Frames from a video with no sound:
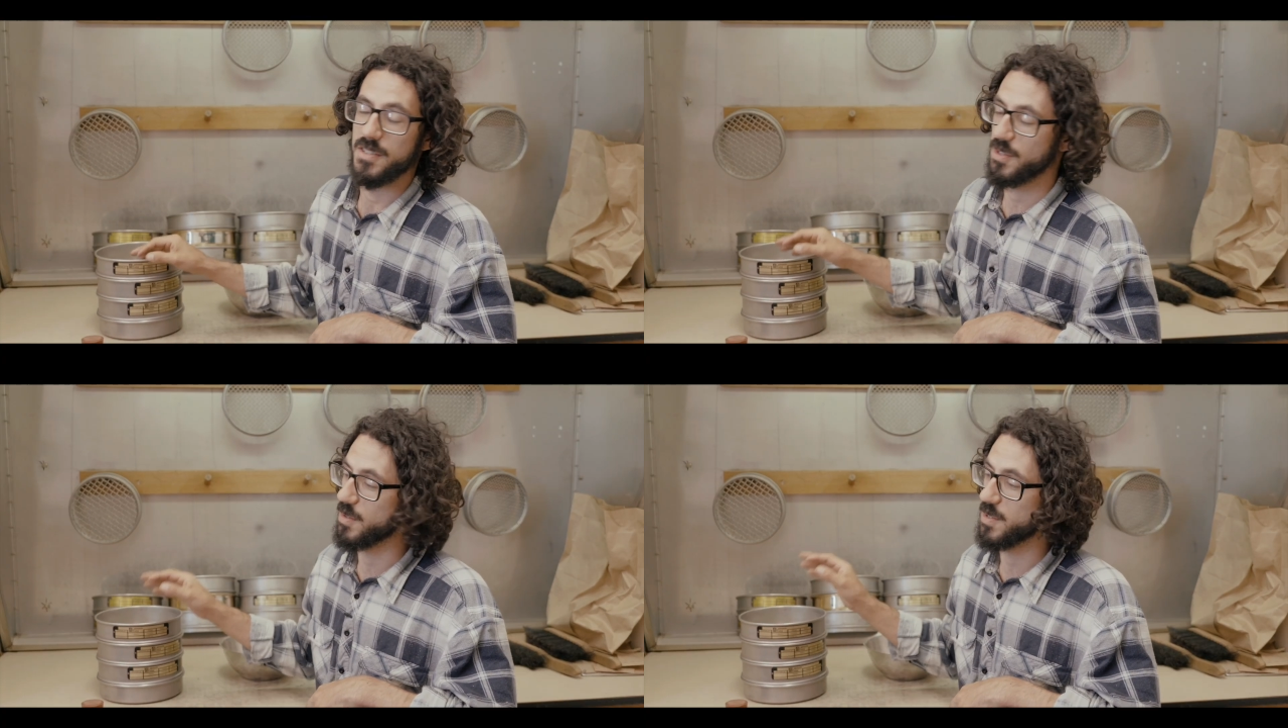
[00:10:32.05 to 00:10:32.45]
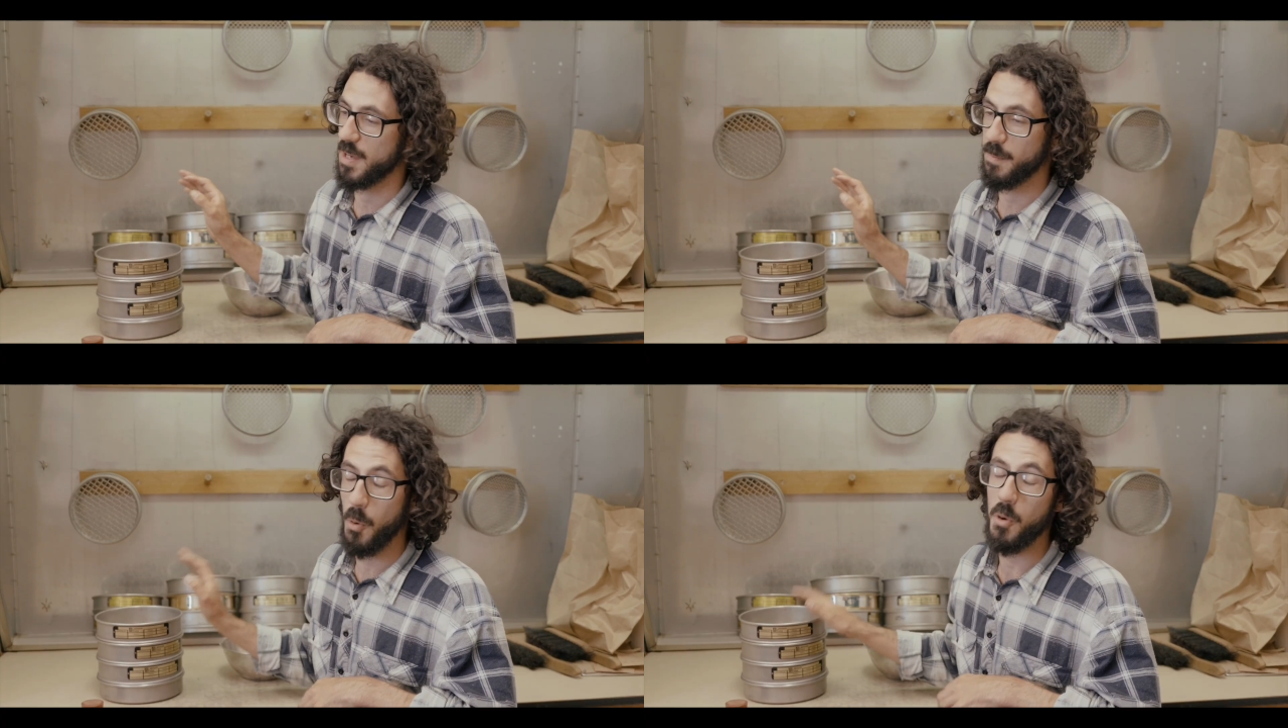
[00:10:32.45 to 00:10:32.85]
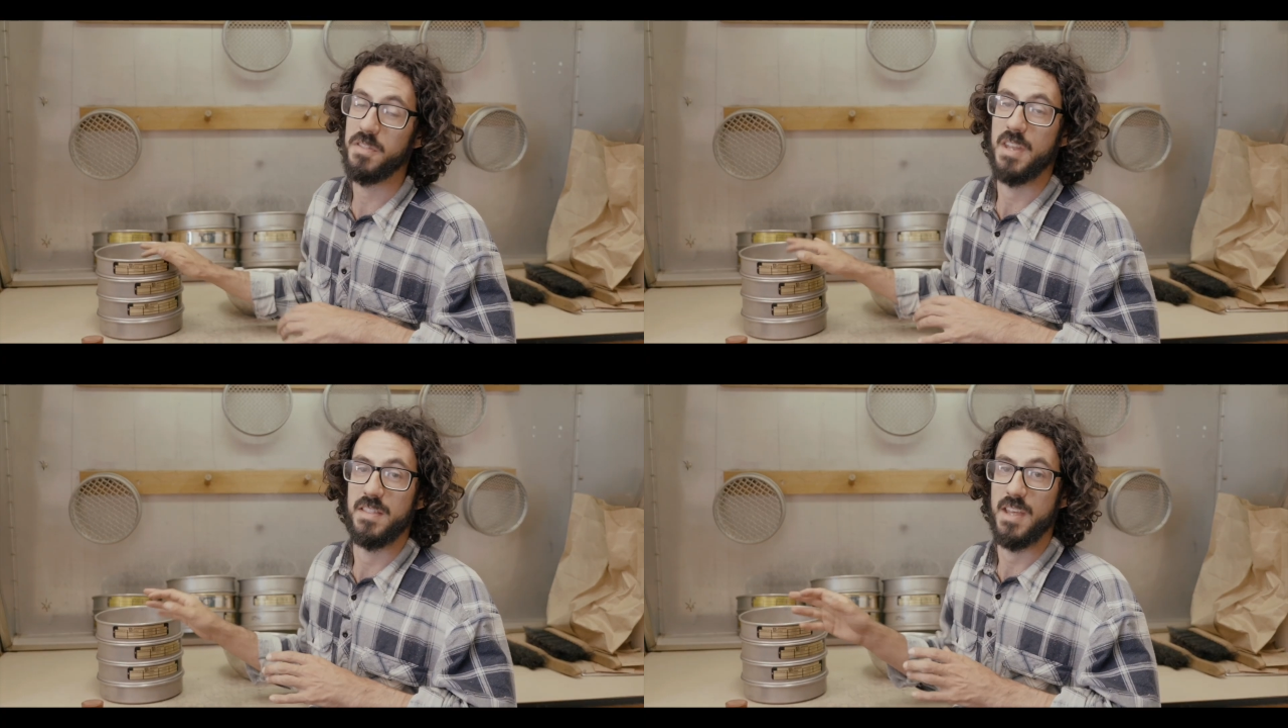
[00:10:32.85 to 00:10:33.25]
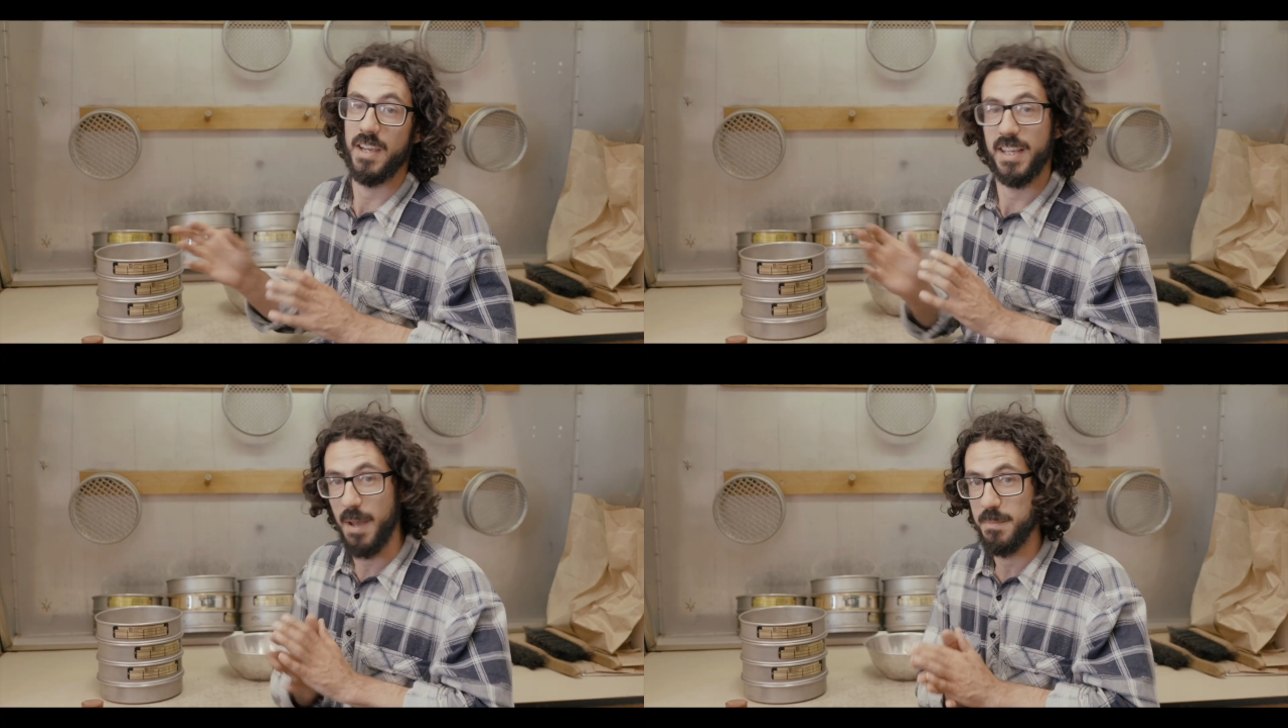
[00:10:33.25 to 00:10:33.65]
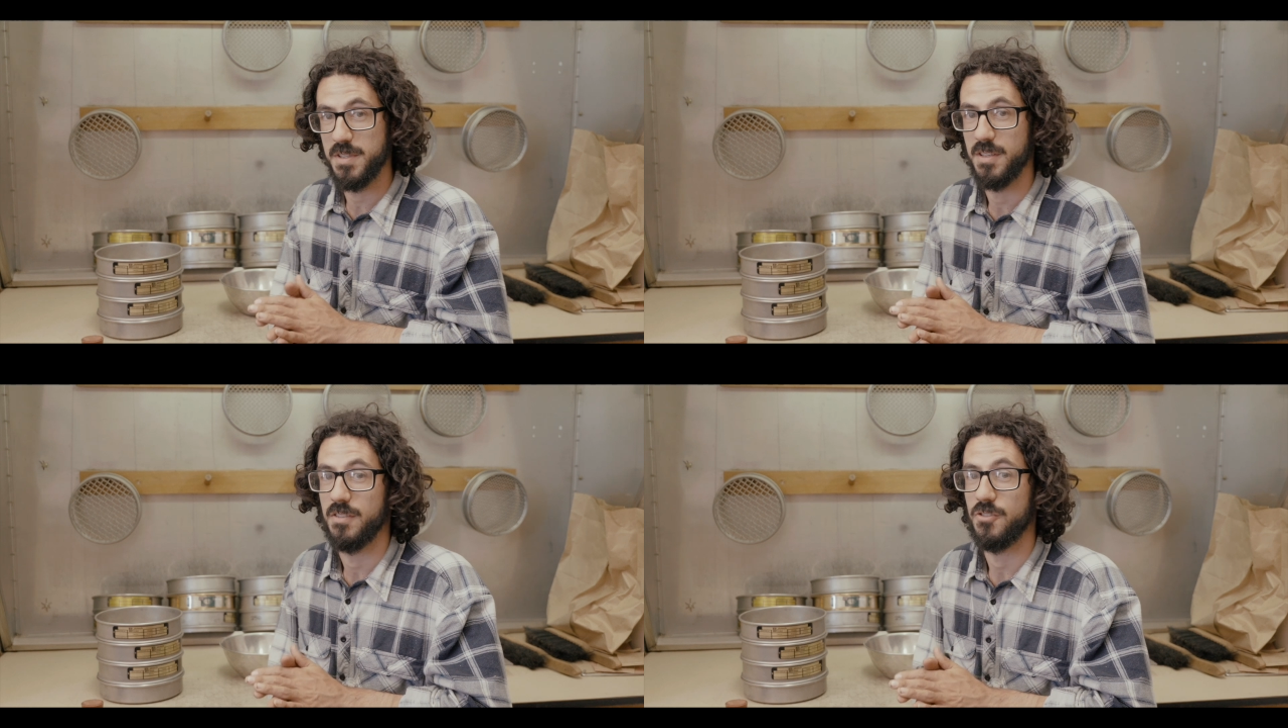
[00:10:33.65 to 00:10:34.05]
So it's important that they're
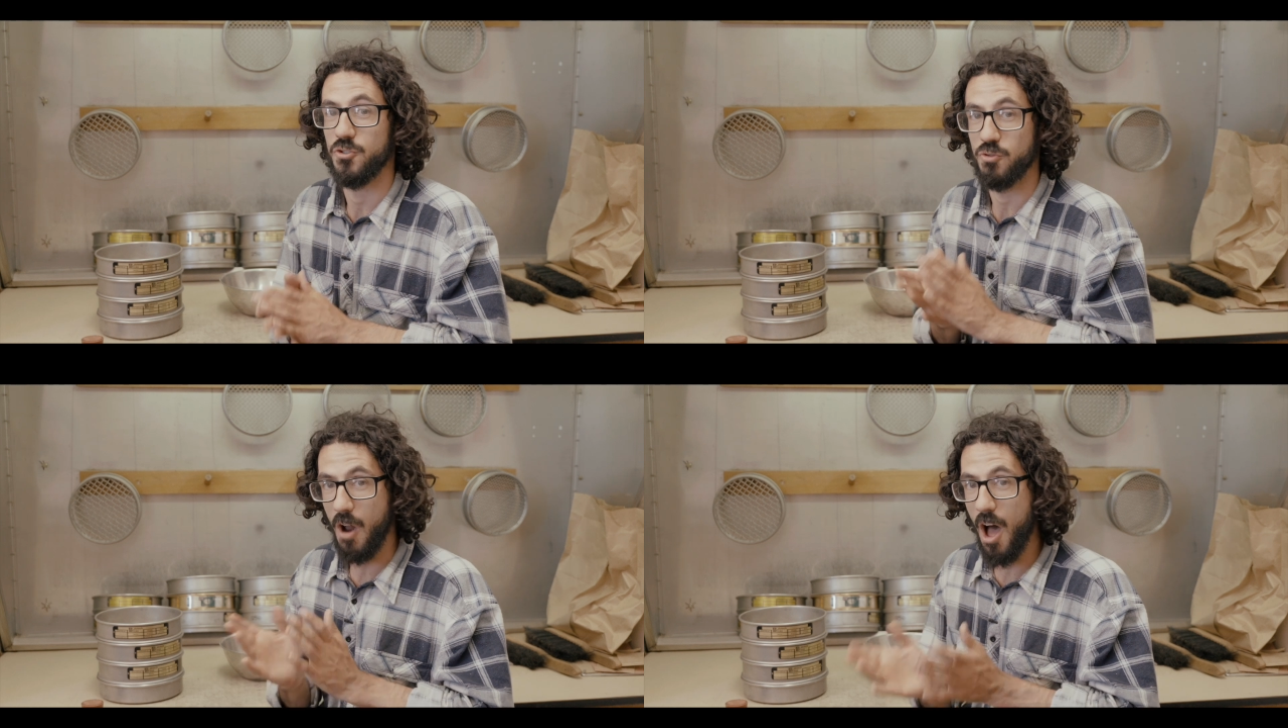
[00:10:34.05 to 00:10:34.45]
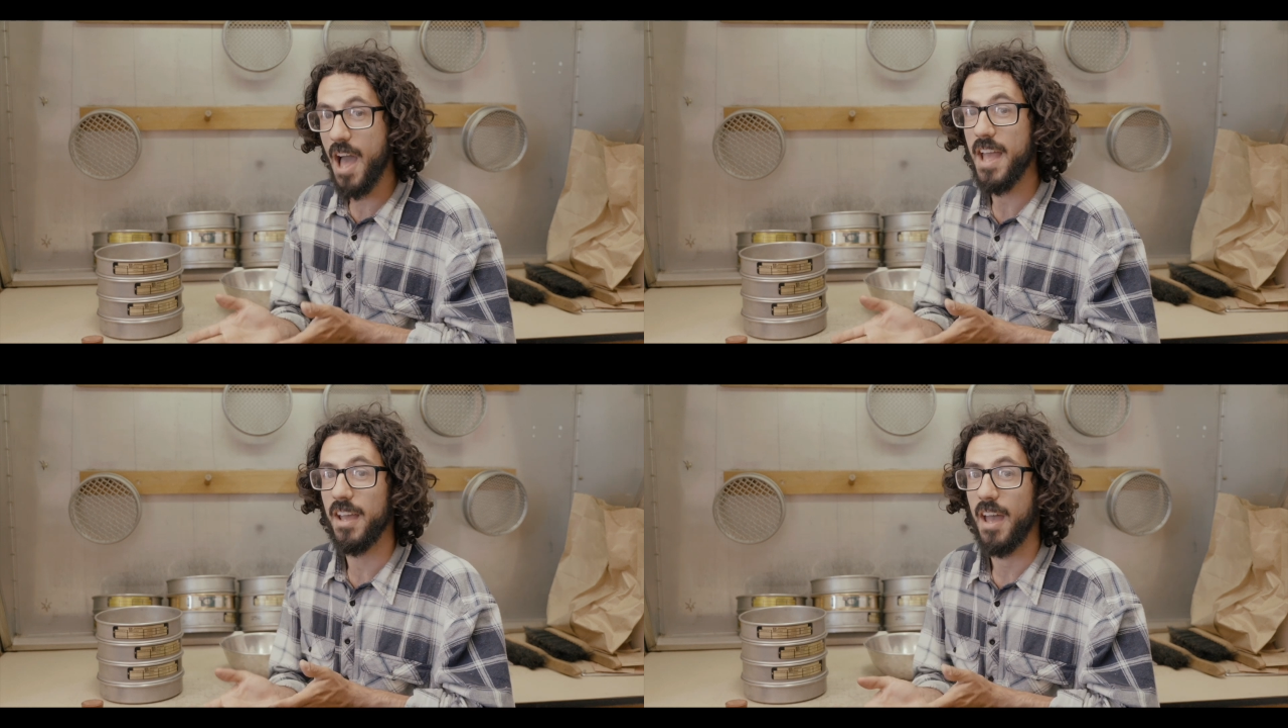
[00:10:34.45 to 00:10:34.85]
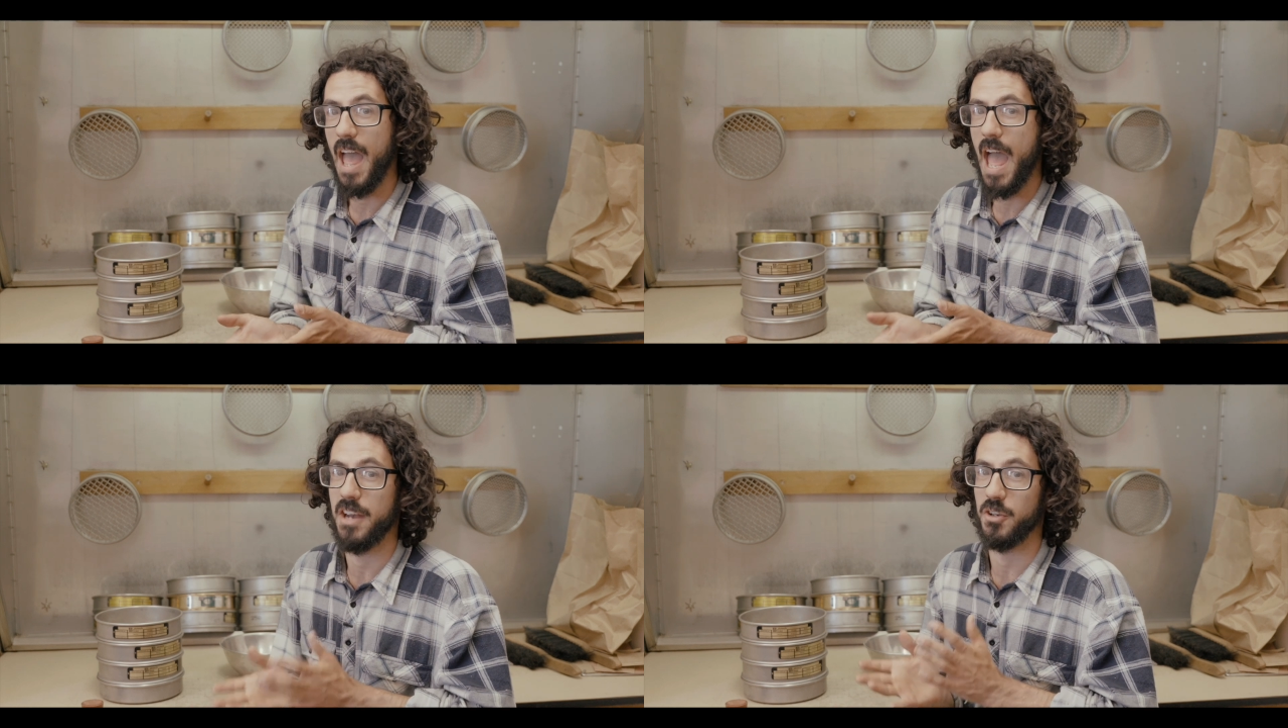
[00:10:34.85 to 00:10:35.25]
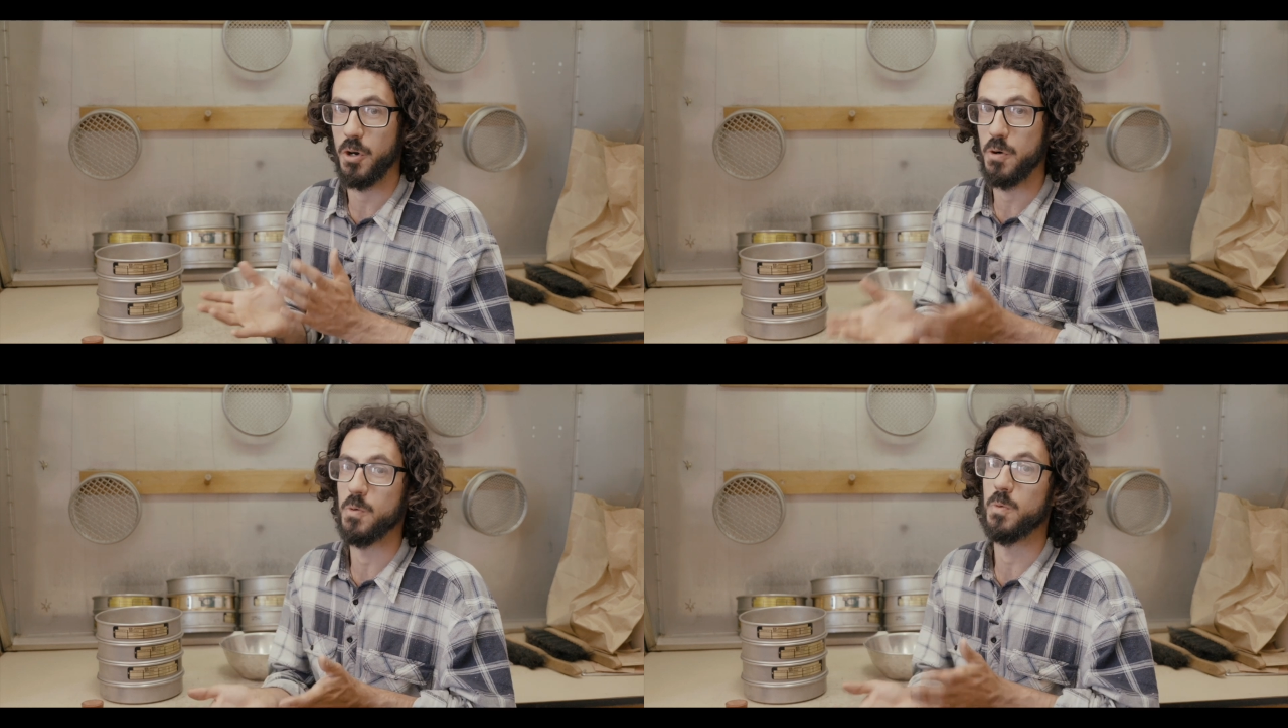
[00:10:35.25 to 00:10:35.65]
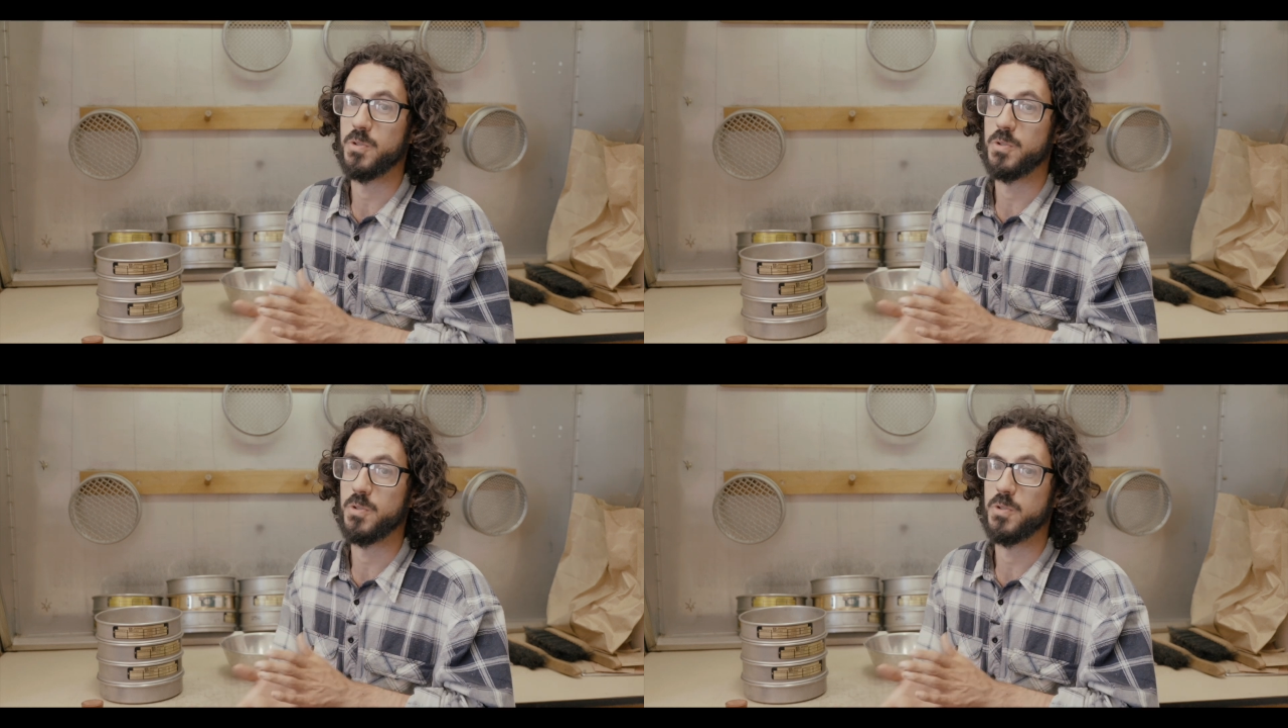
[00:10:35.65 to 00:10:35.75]
kept dry and cool.